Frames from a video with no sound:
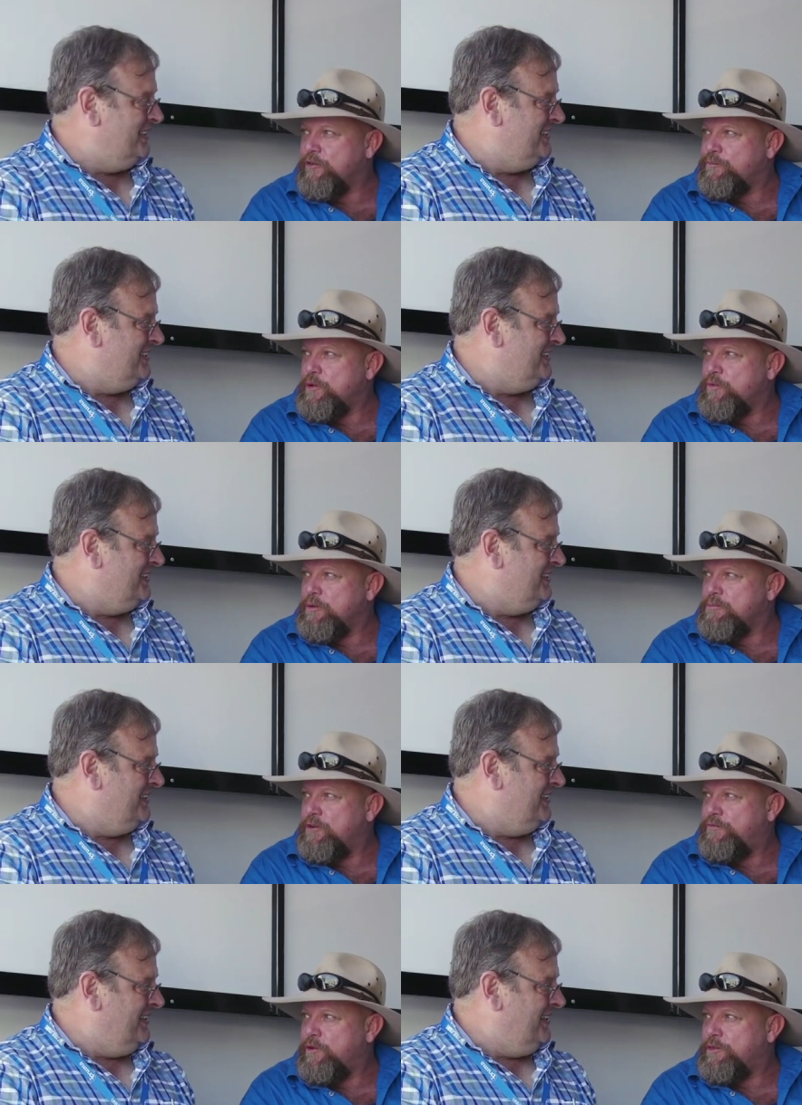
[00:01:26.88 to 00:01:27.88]
Speaker 1: there if people want to
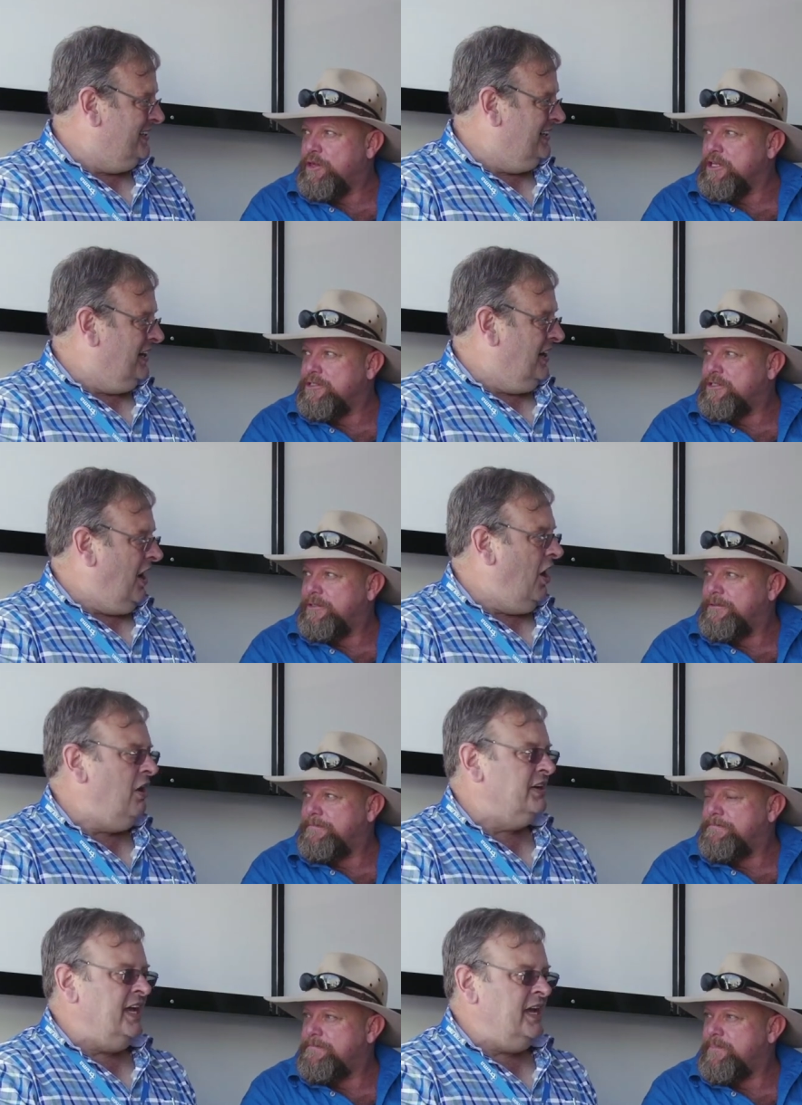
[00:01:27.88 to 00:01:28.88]
modify things.
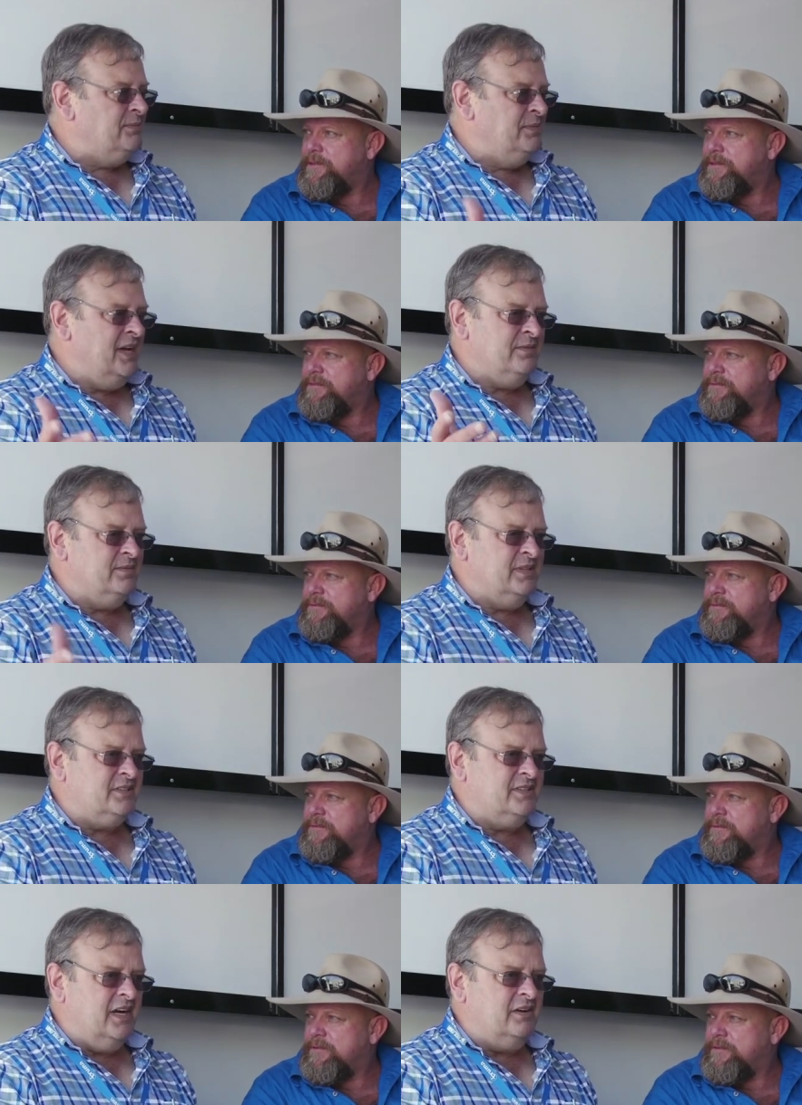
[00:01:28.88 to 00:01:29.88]
Speaker 2: Oh yeah, yeah, you
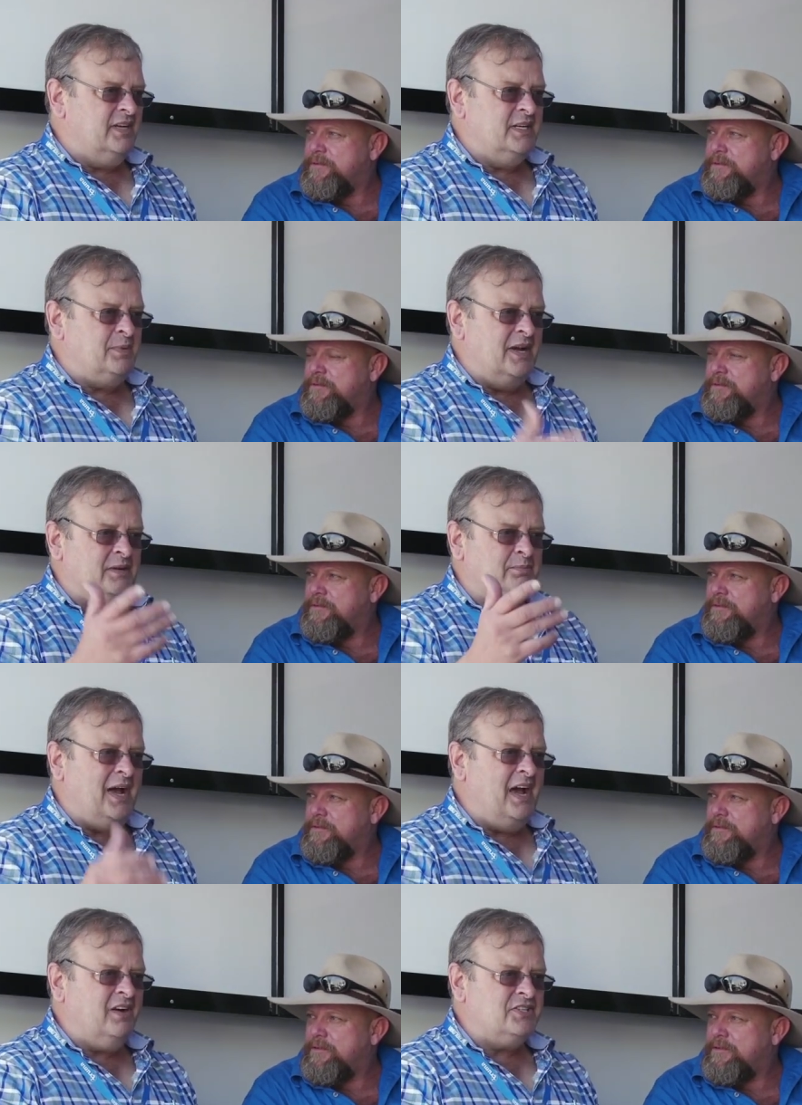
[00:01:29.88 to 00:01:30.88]
know, independent
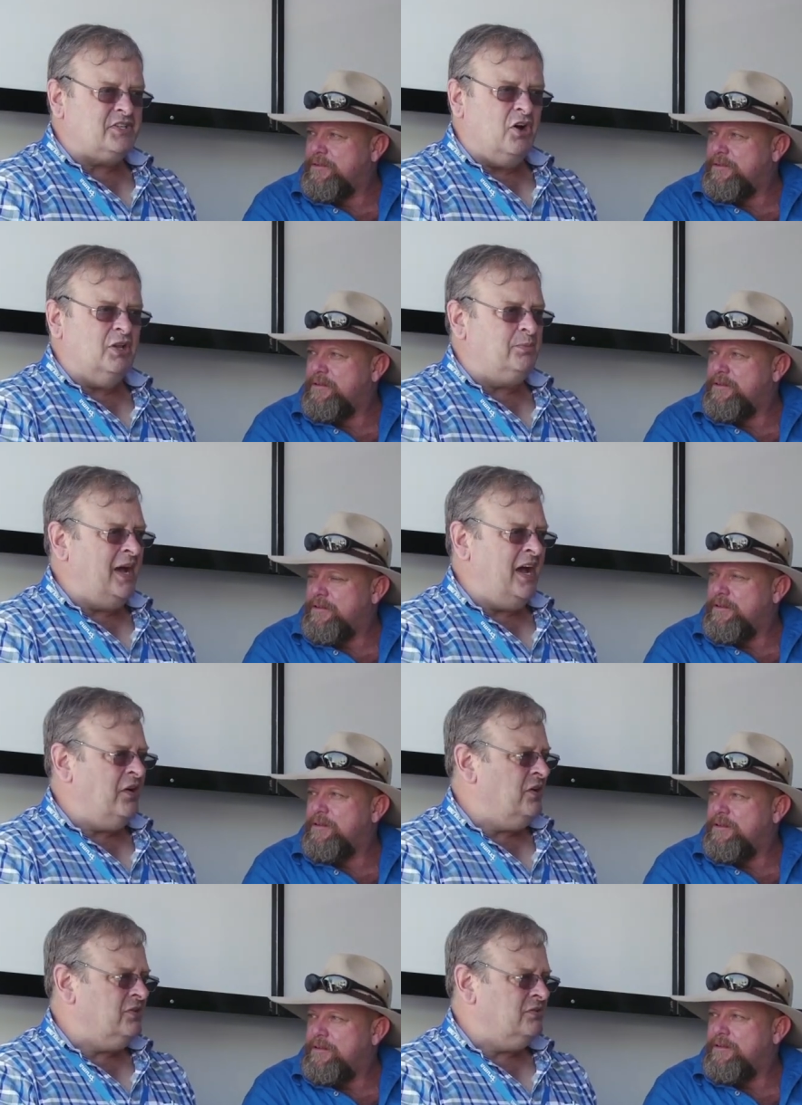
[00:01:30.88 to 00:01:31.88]
power, solar
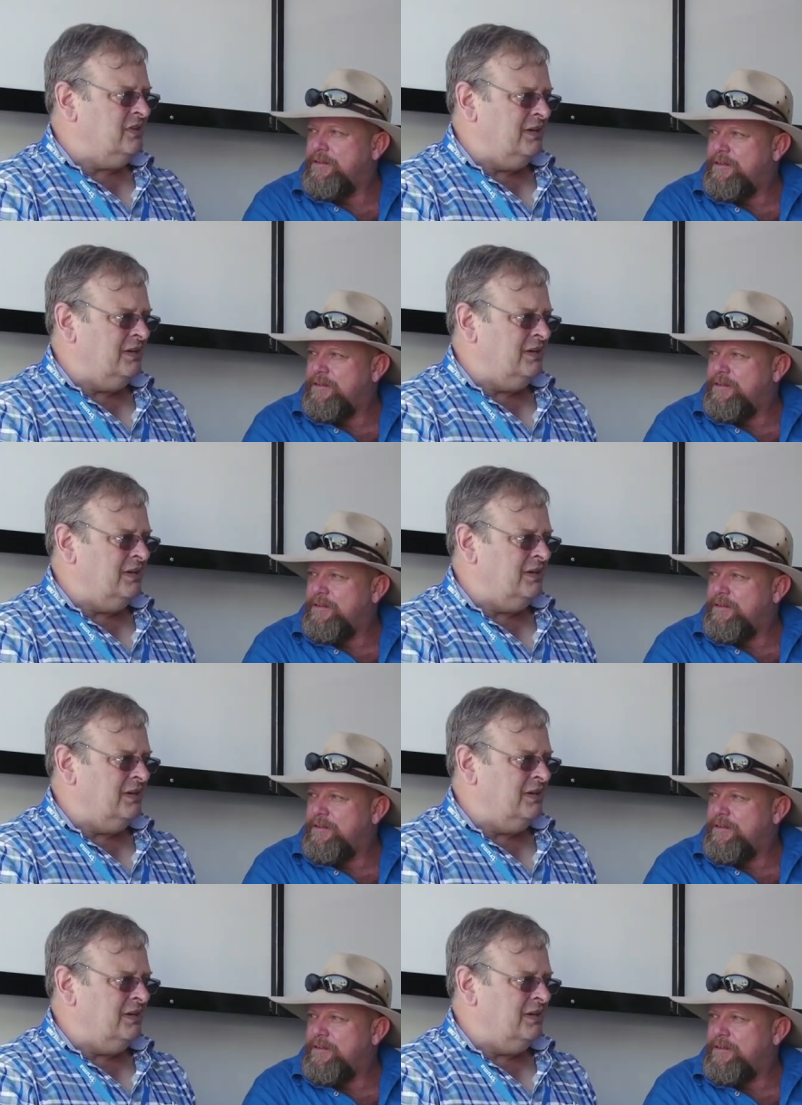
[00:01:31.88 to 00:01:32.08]
power,